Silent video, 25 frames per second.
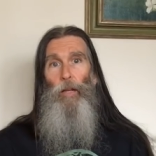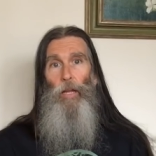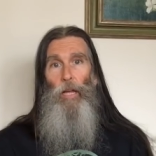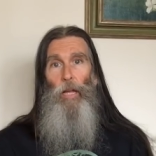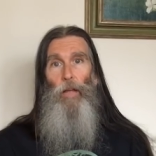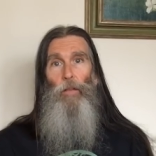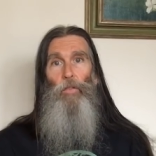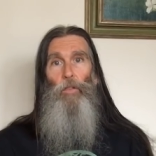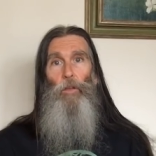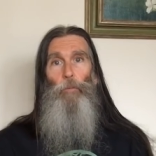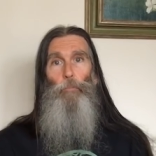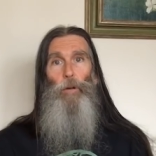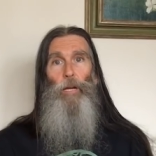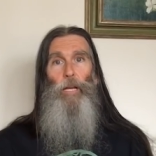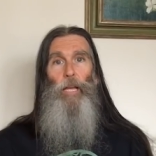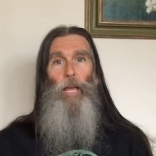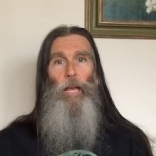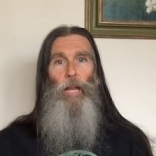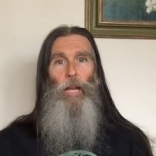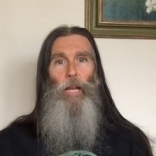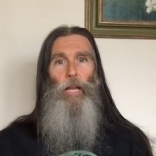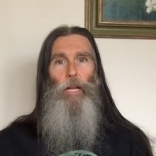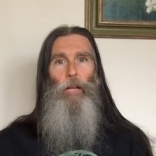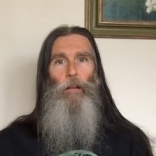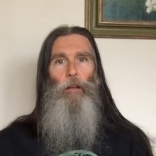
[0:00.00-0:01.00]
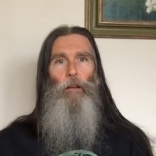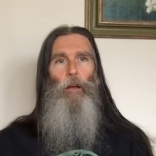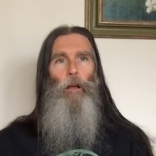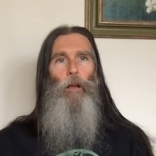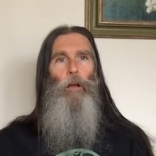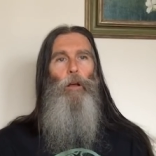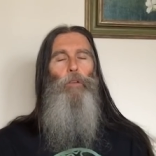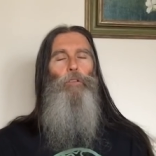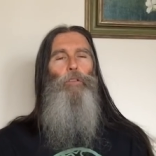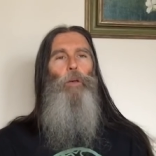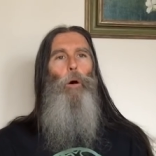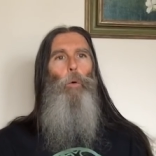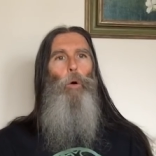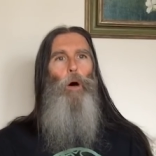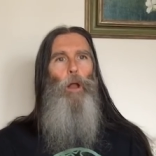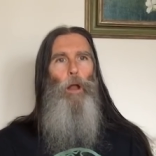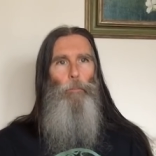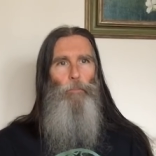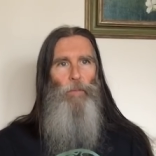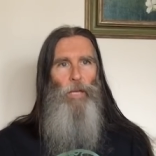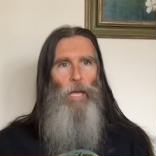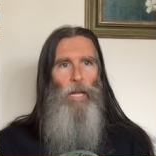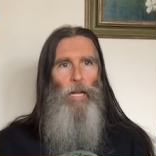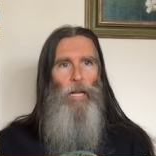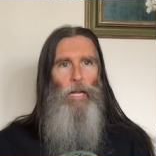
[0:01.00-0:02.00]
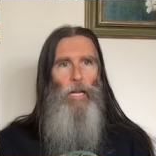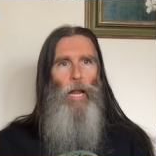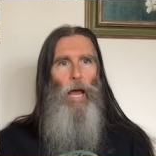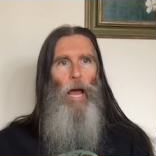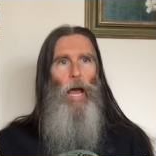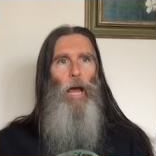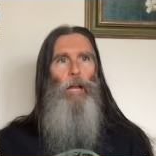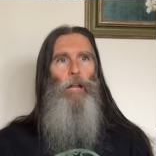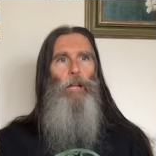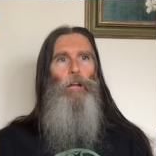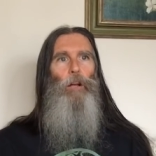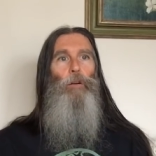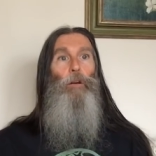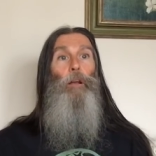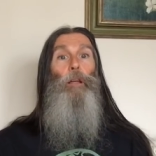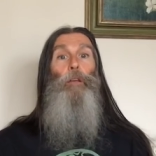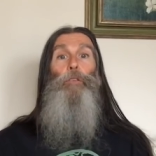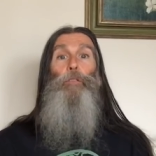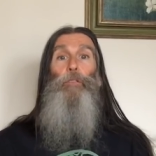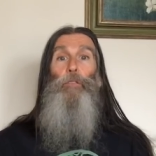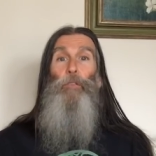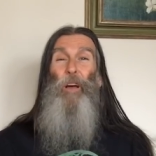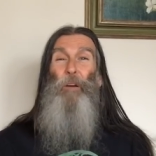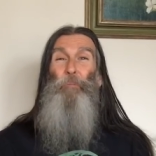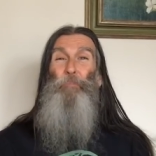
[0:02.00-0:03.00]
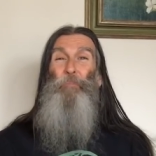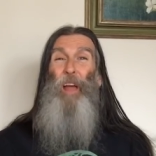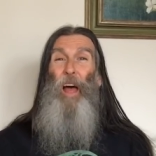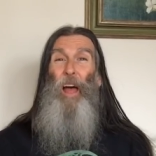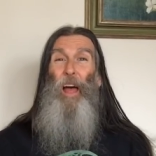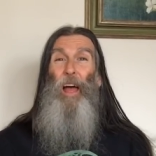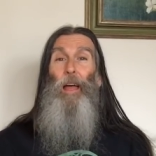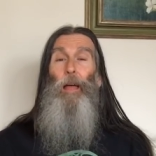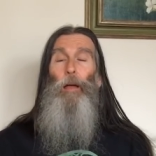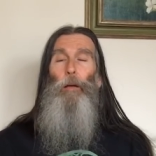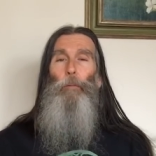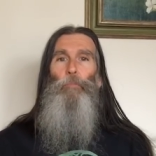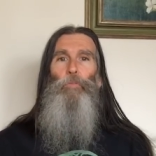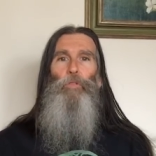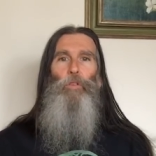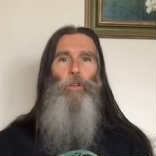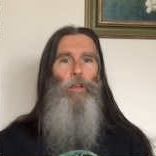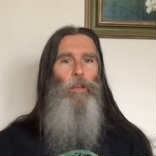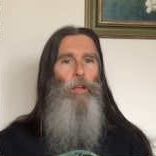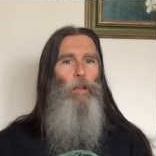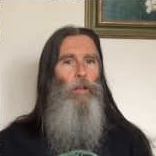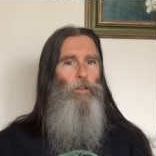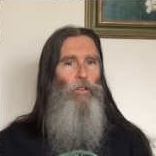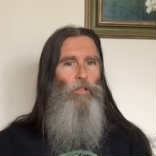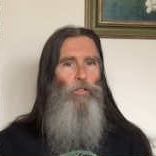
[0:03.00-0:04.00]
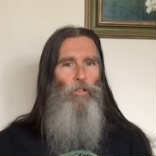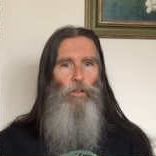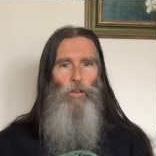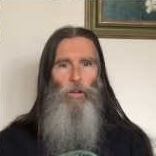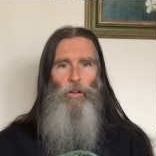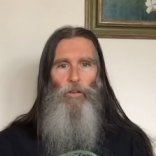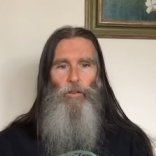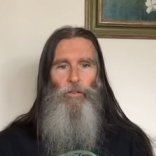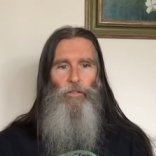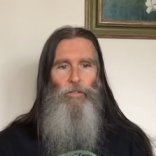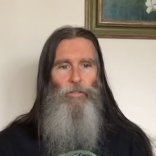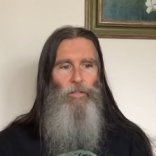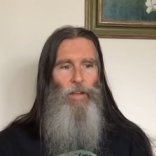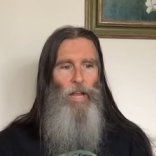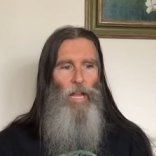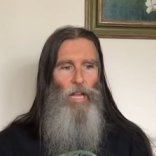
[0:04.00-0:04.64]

in the beginning? So what I'm getting at here is sometimes it's just,